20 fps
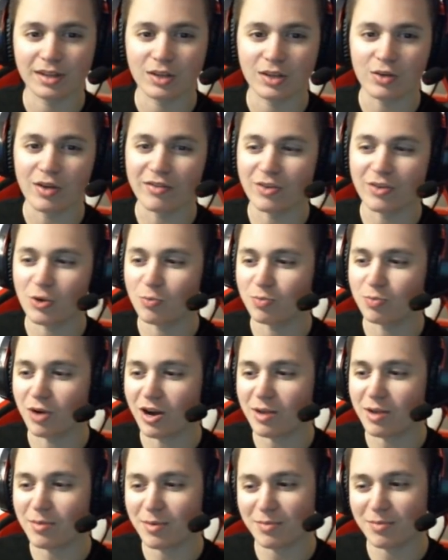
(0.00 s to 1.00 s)
You have a new
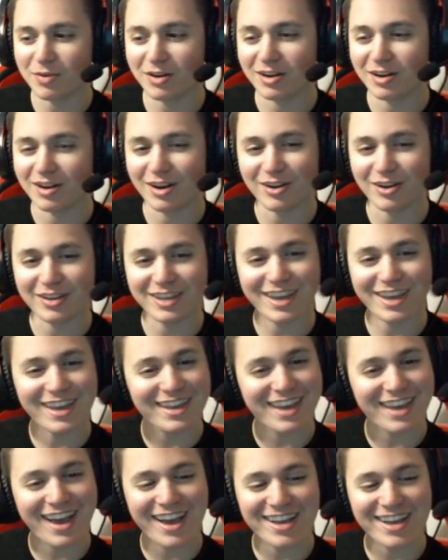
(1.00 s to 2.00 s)
party member. Okay
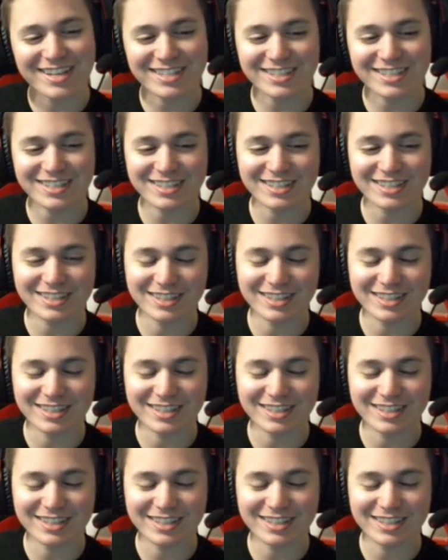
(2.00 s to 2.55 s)
guys,